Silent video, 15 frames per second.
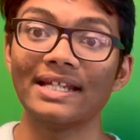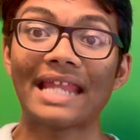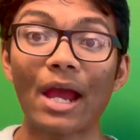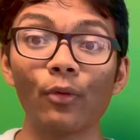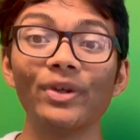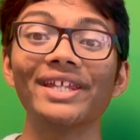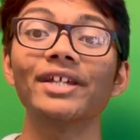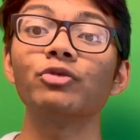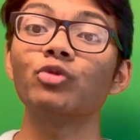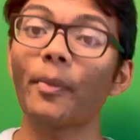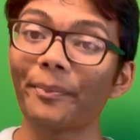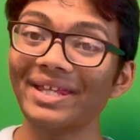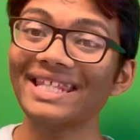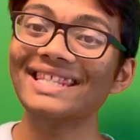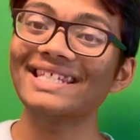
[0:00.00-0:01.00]
Now we can
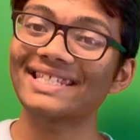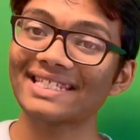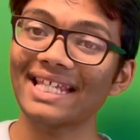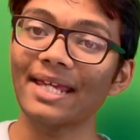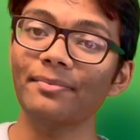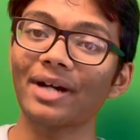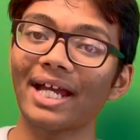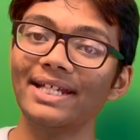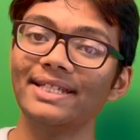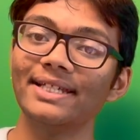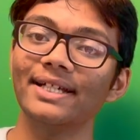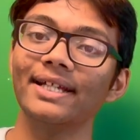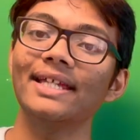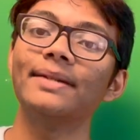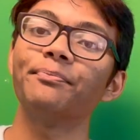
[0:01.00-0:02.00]
repeat the same
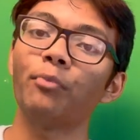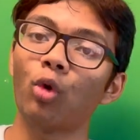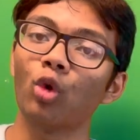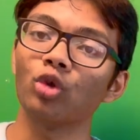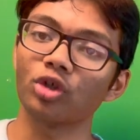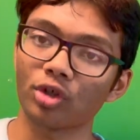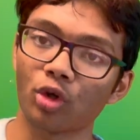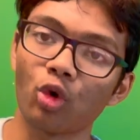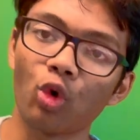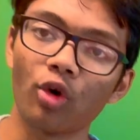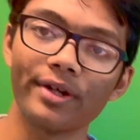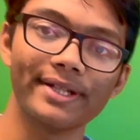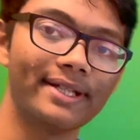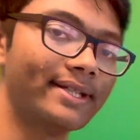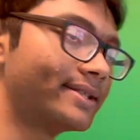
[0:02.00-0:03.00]
idea in polar
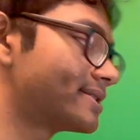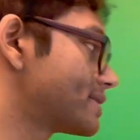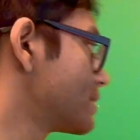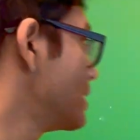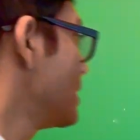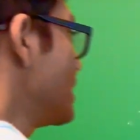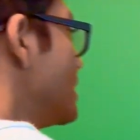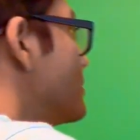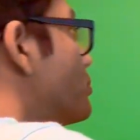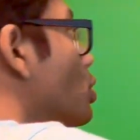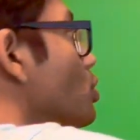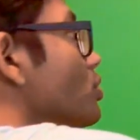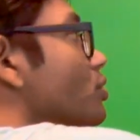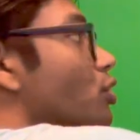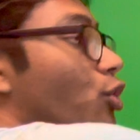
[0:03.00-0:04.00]
coordinates. In
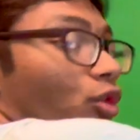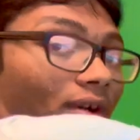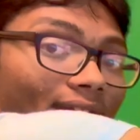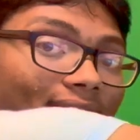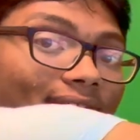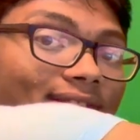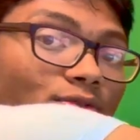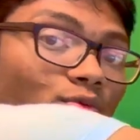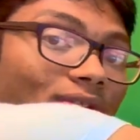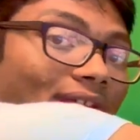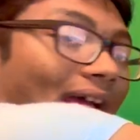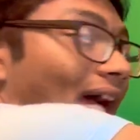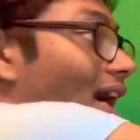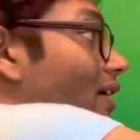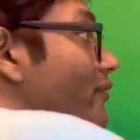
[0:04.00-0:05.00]
polar coordinates, we
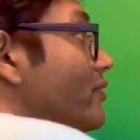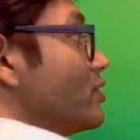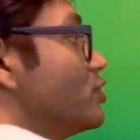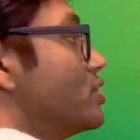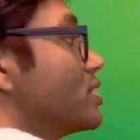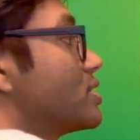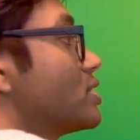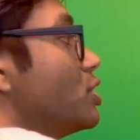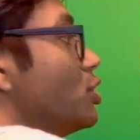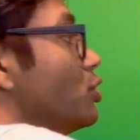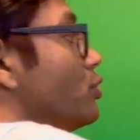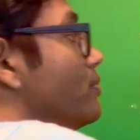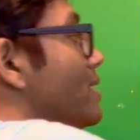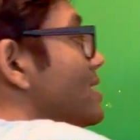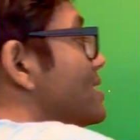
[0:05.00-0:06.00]
have just
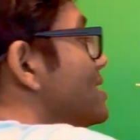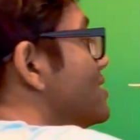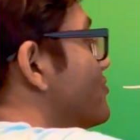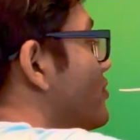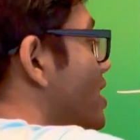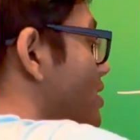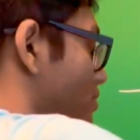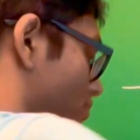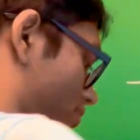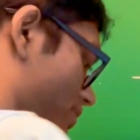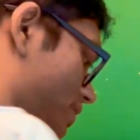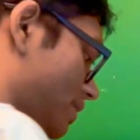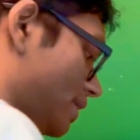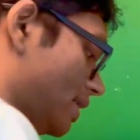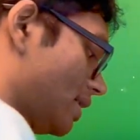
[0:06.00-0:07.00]
two basis
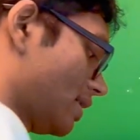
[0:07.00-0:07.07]
vectors.